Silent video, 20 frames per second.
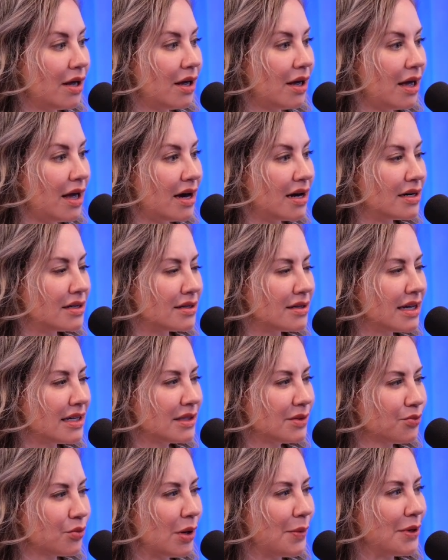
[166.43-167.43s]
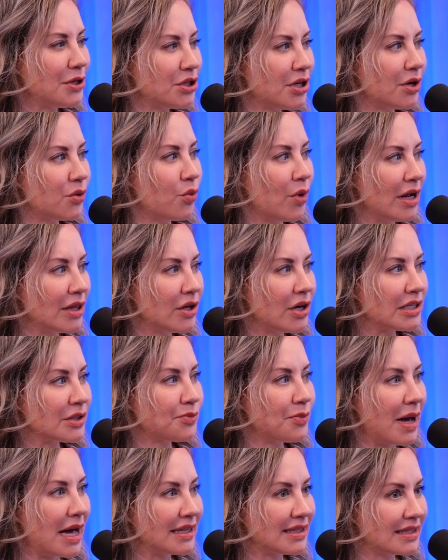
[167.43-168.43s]
And that's pretty much it. Weight loss,
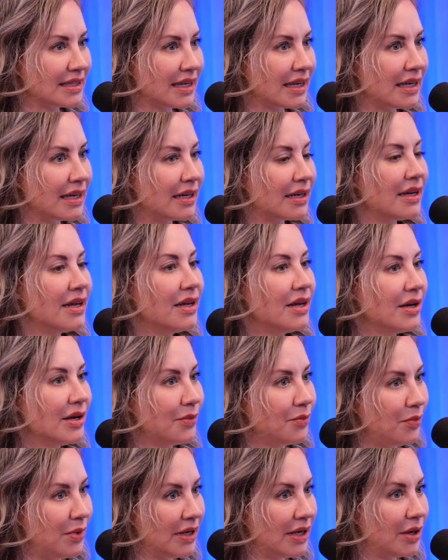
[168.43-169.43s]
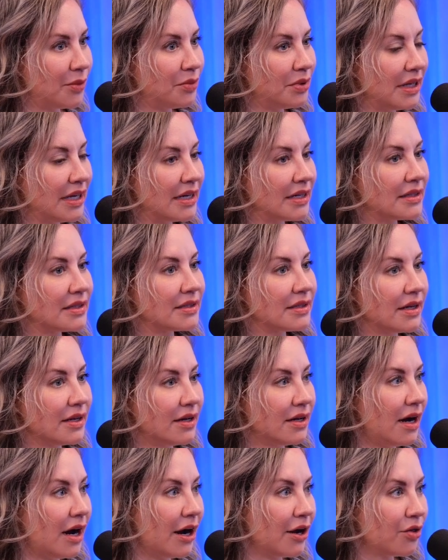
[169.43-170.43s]
bad skin, big implants,
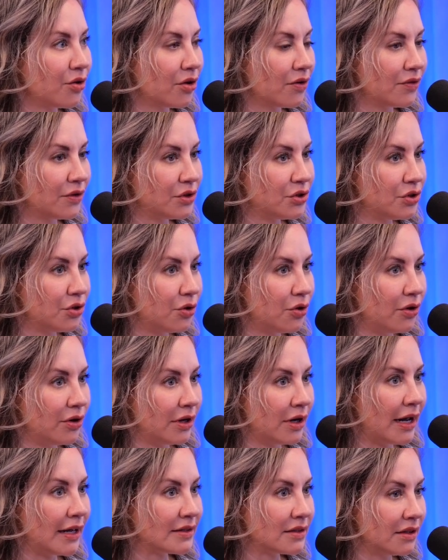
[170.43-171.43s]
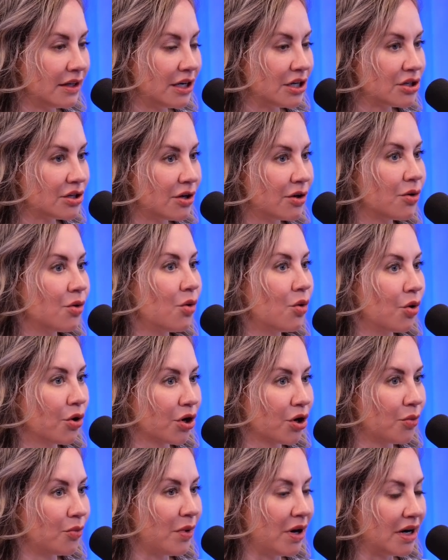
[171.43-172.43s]
either of the two in isolation or
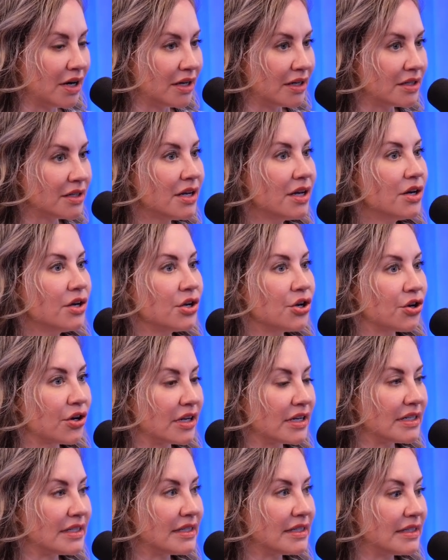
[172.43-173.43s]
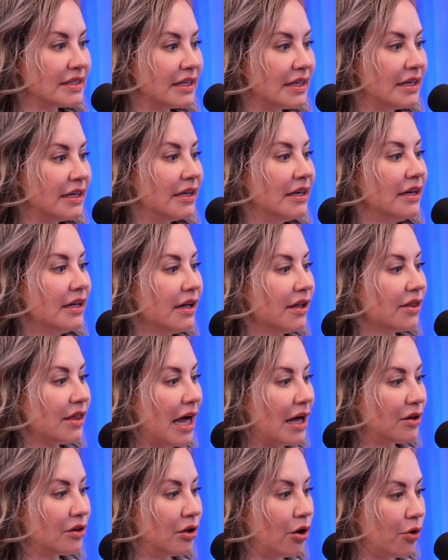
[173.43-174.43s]
combined. You're going to see
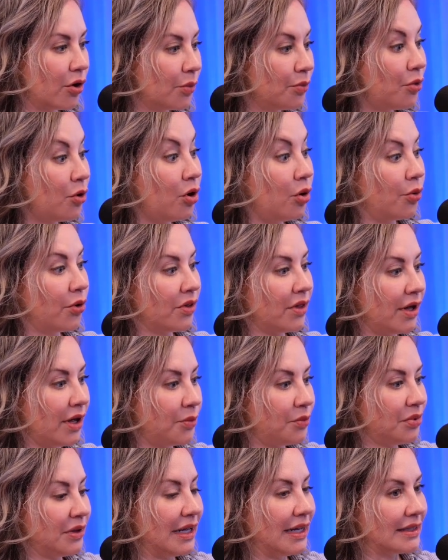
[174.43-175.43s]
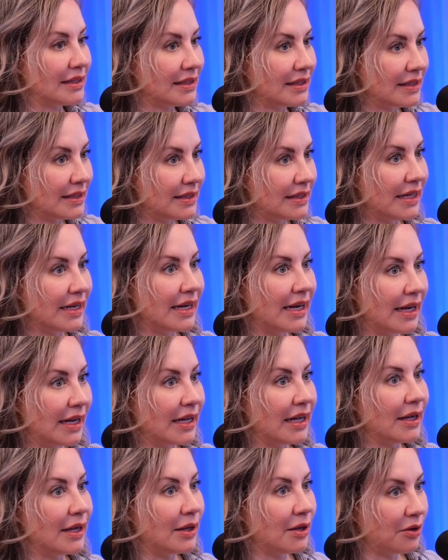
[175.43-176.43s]
that lower pole where the implant's
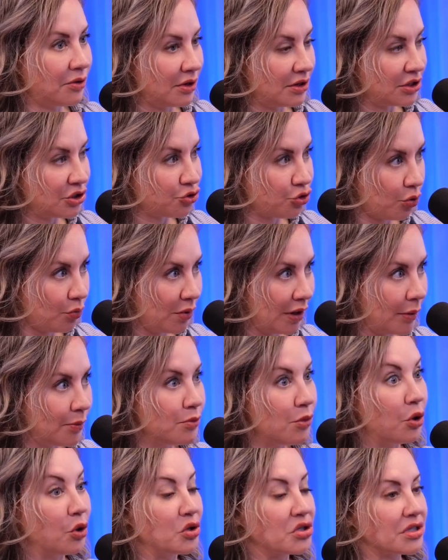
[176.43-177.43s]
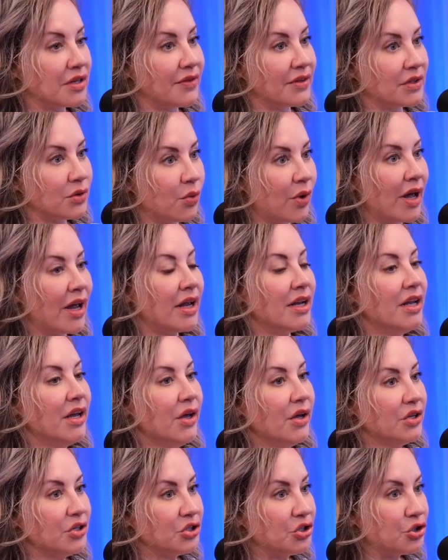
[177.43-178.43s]
sitting, distributing most of its weight,
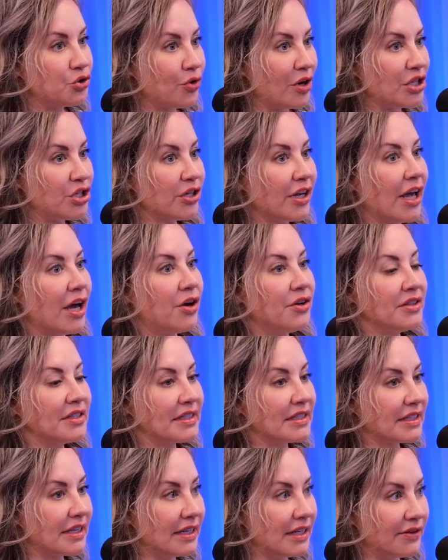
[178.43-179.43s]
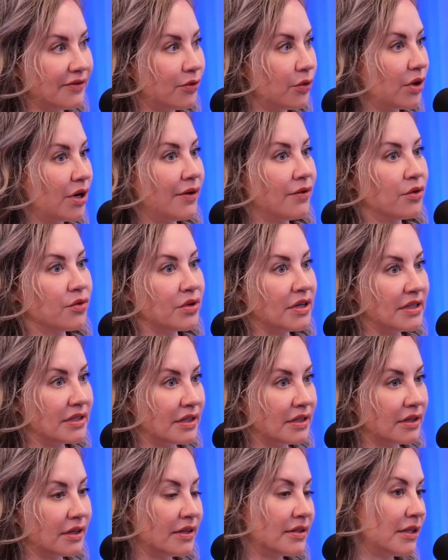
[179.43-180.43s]
stretching out in the skin for whatever
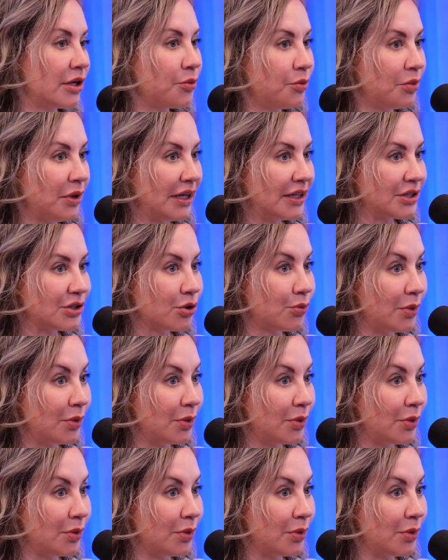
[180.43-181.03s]
reason, because the implant's too